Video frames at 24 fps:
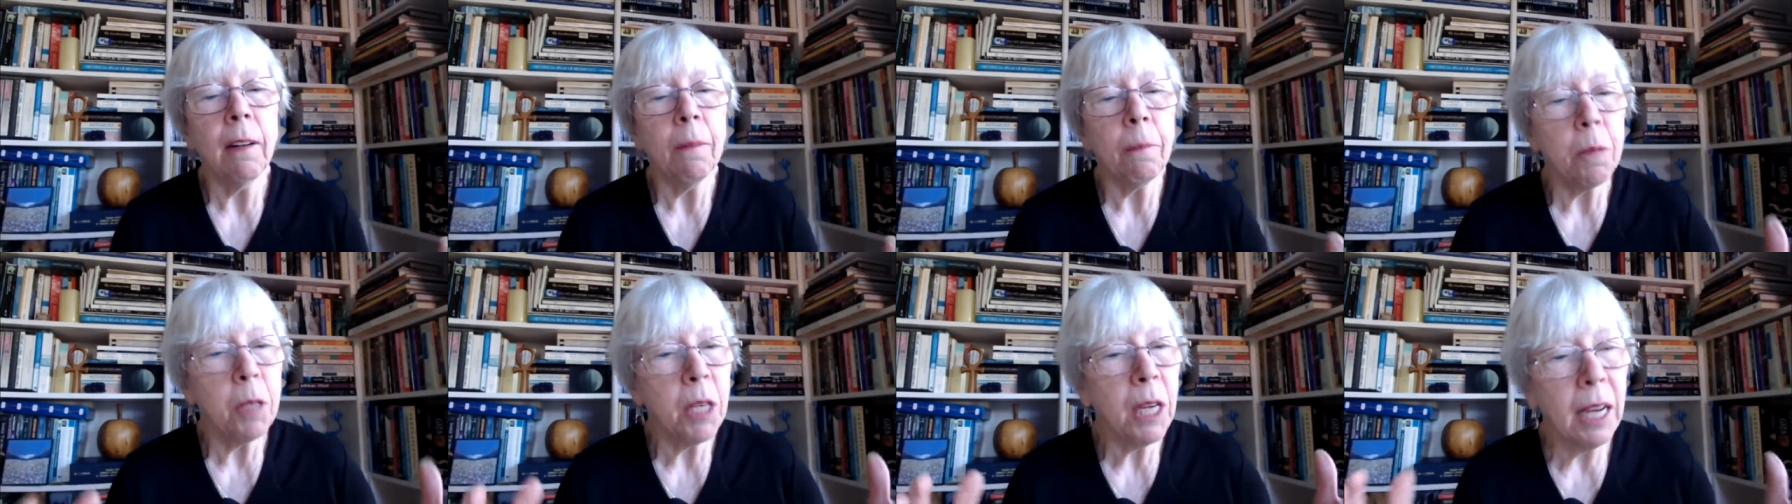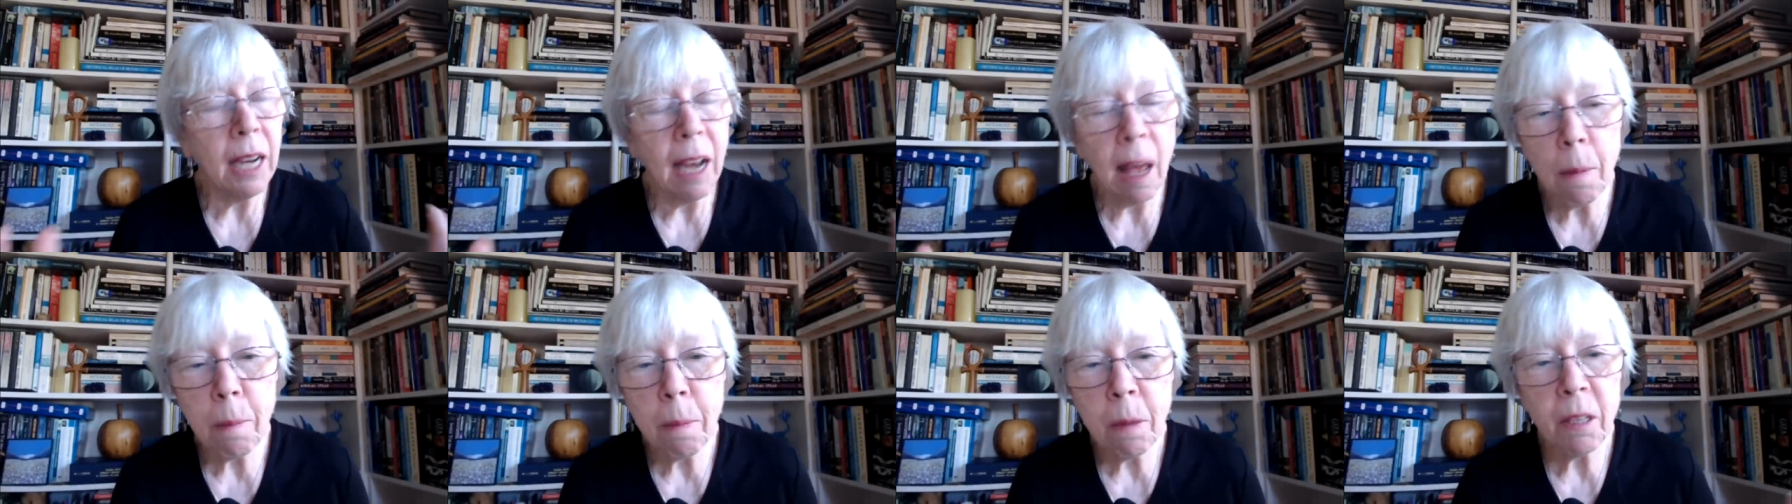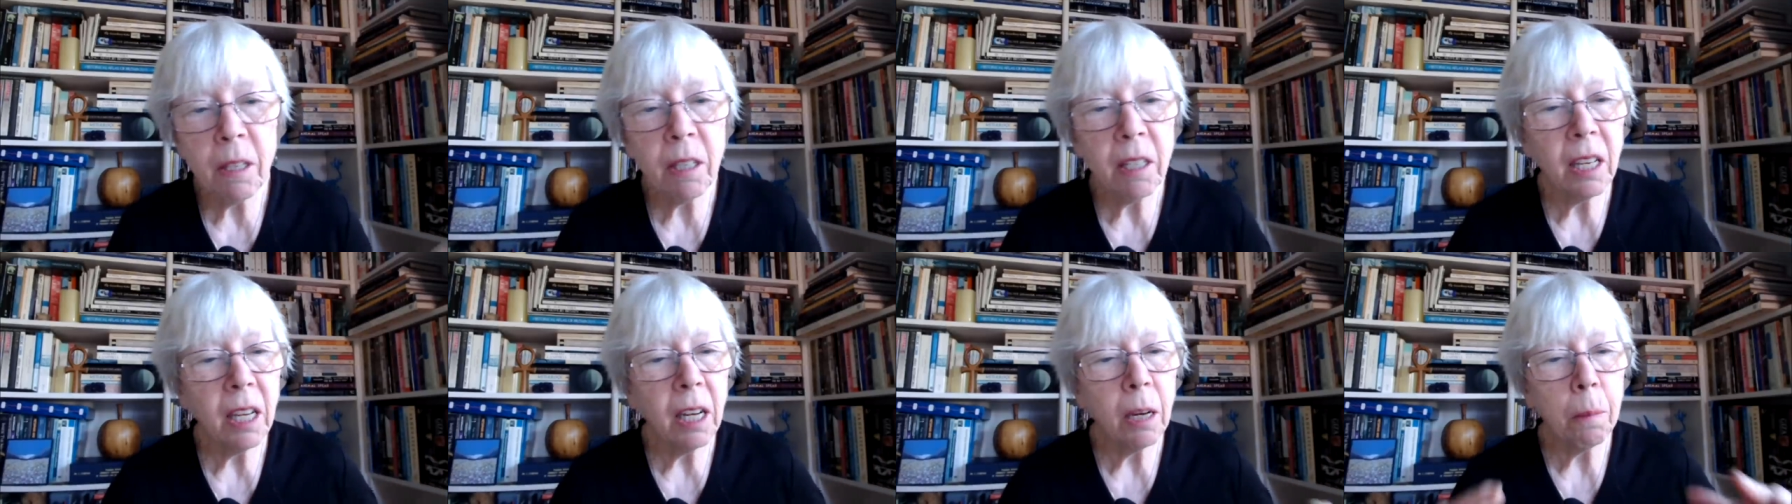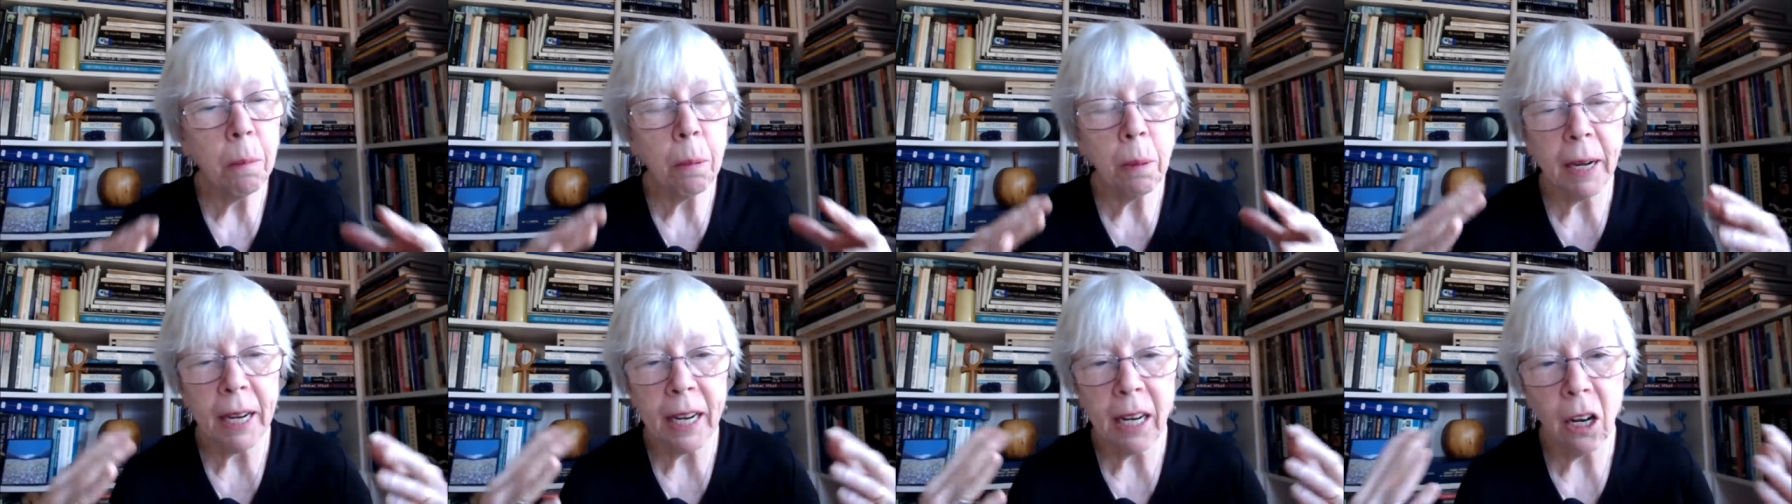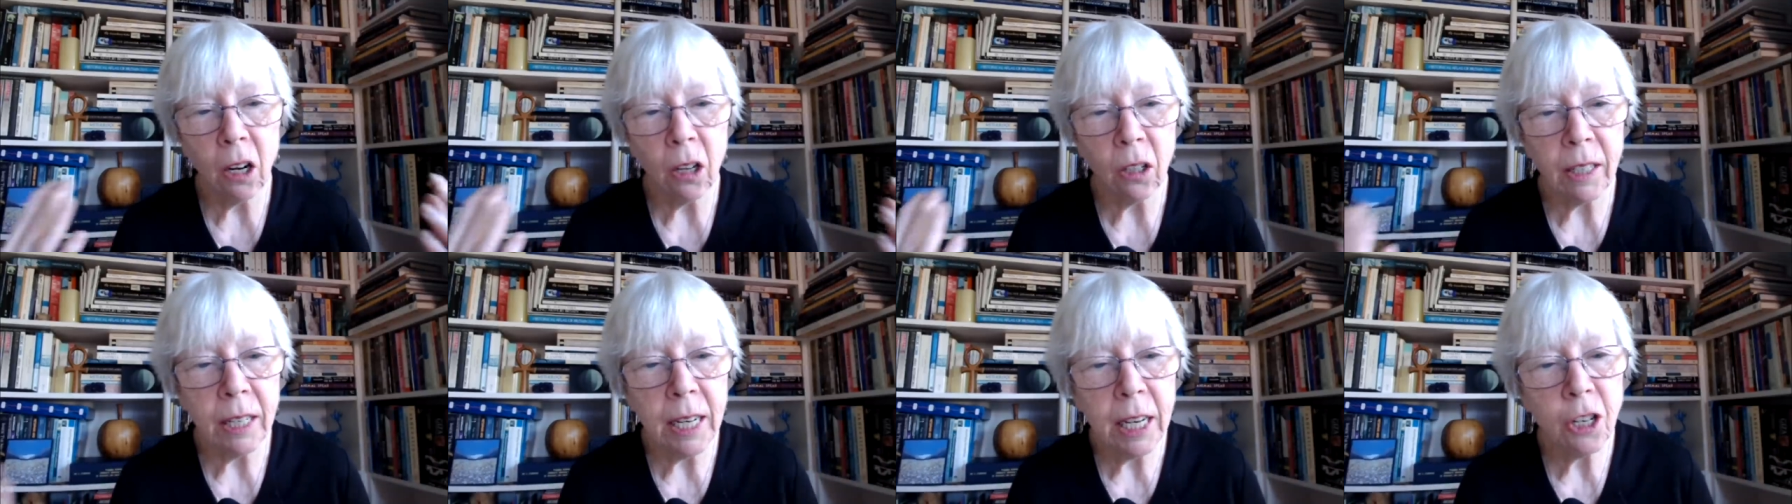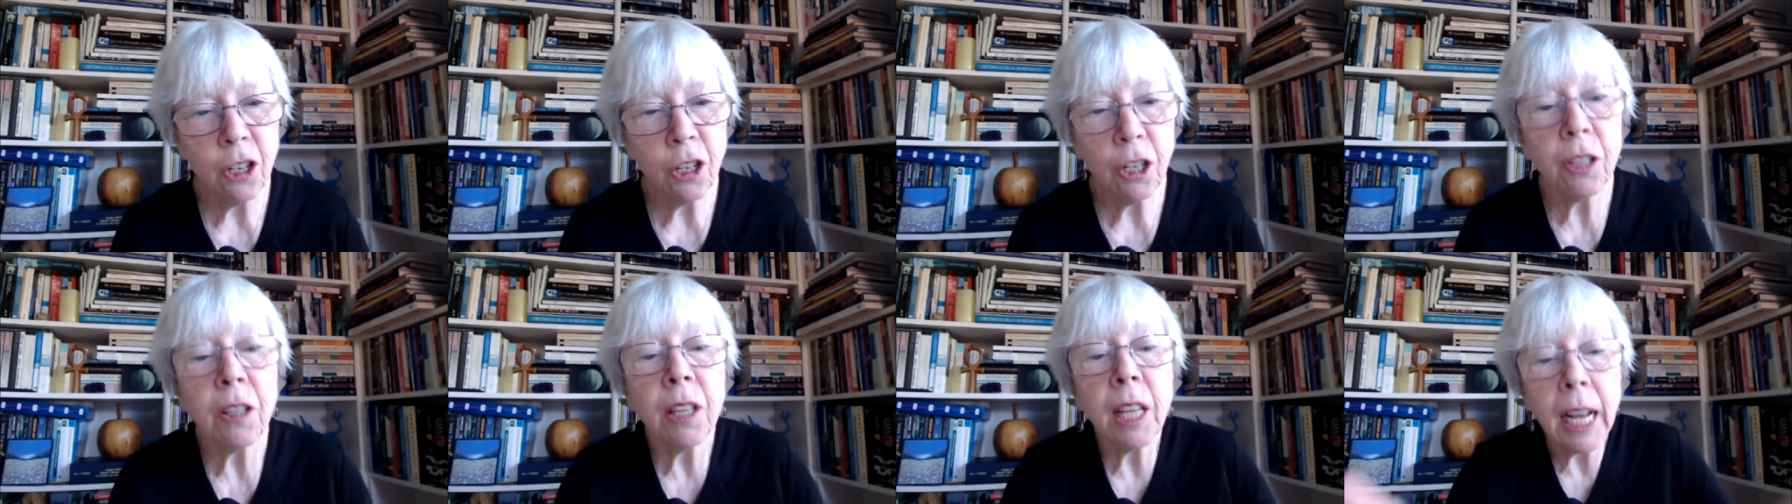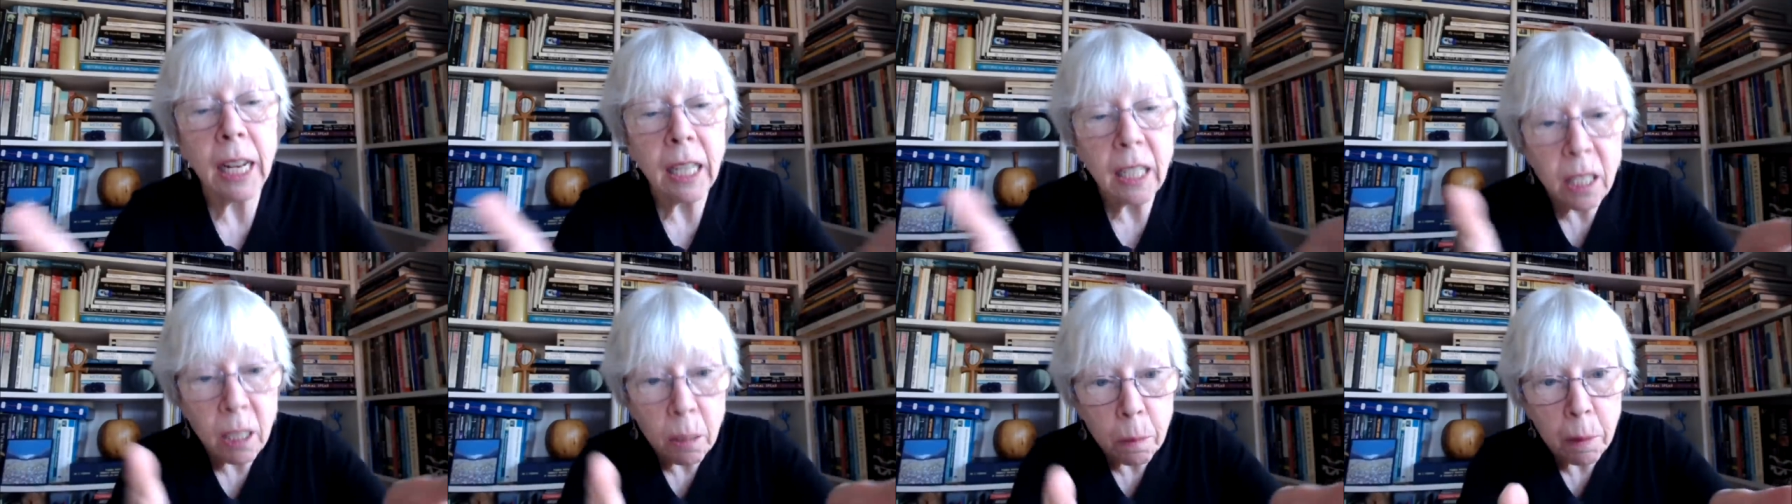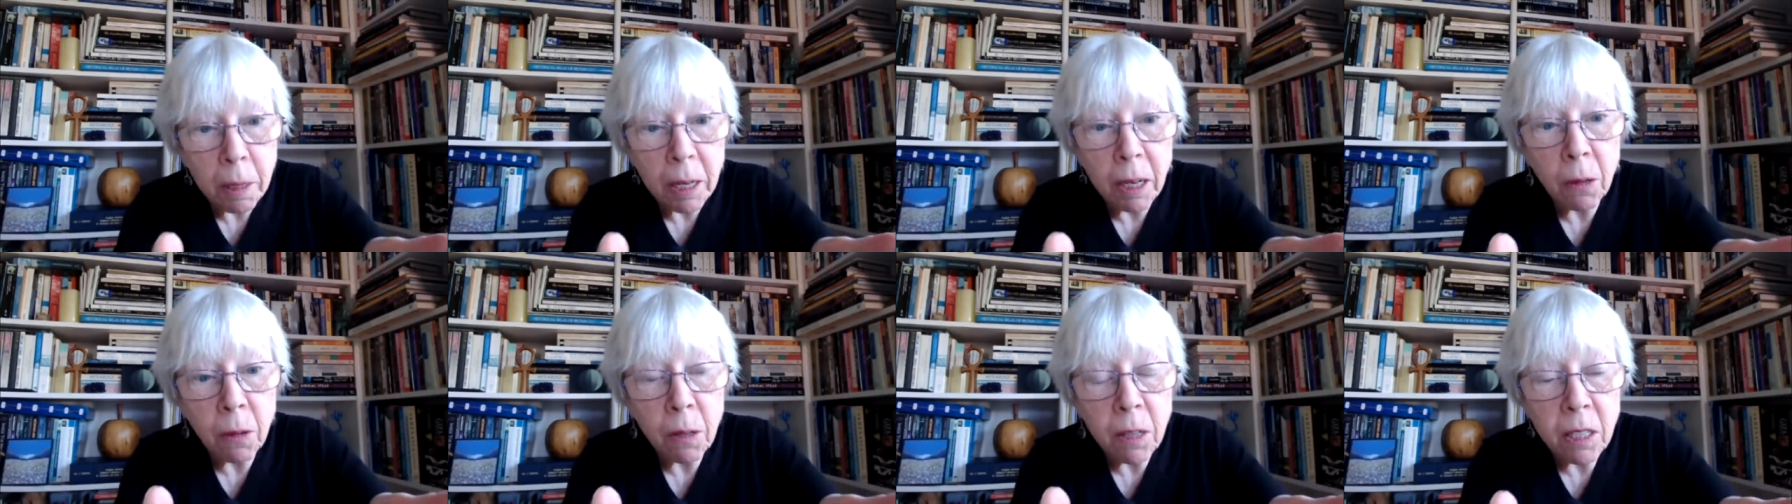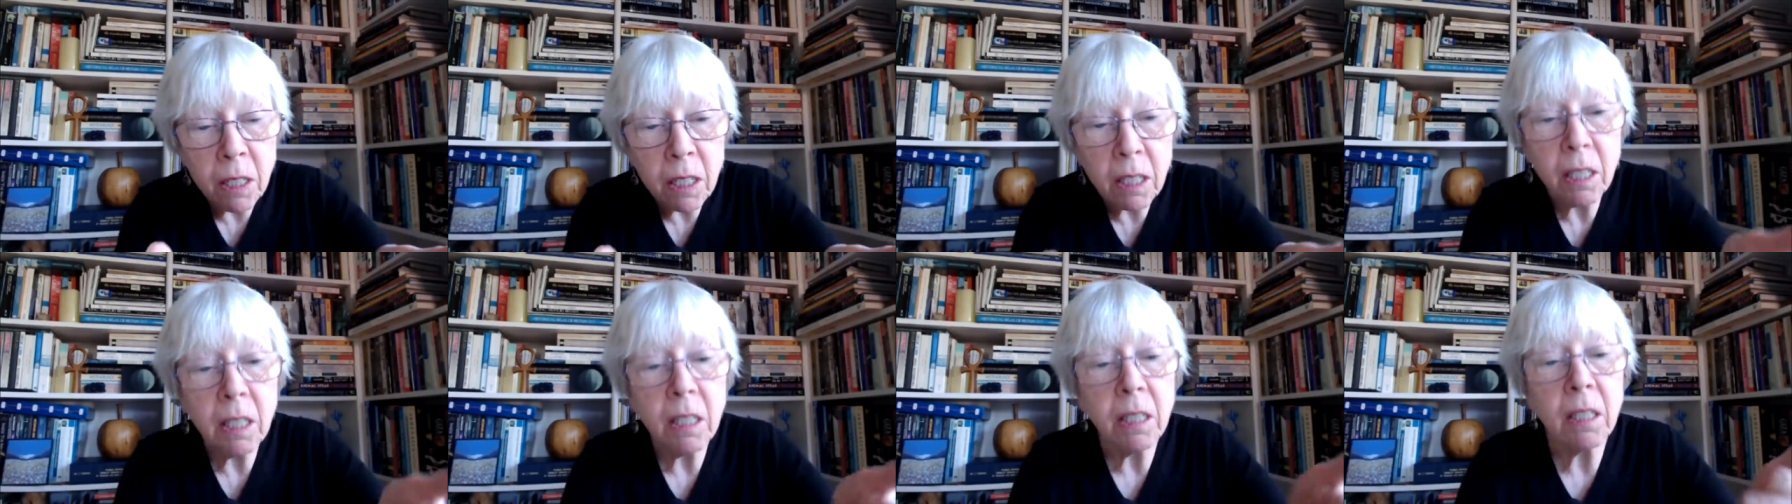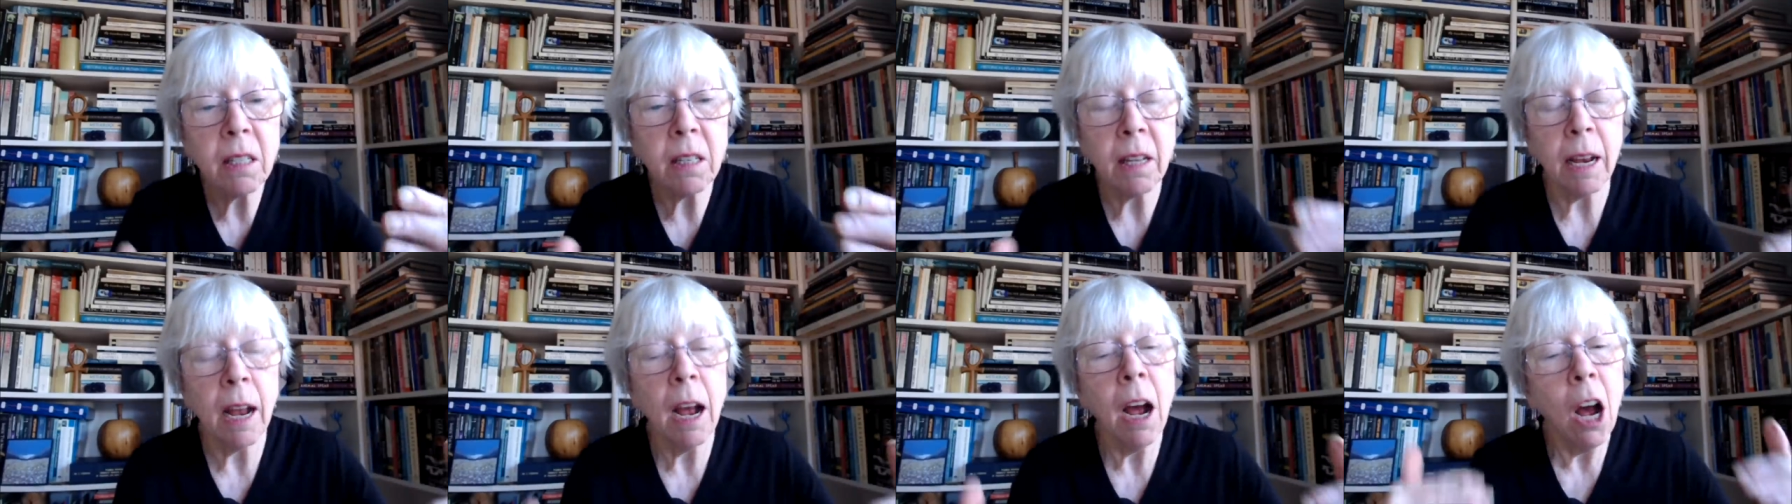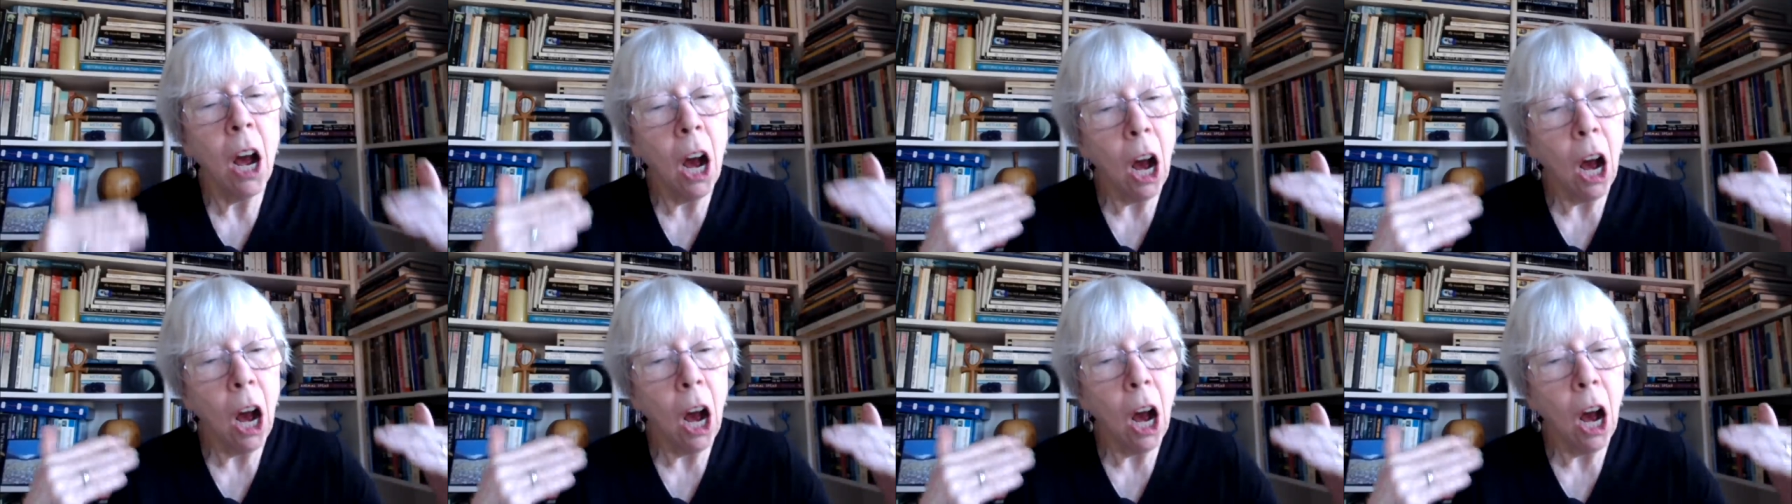telepathy, precognition, the experiences, the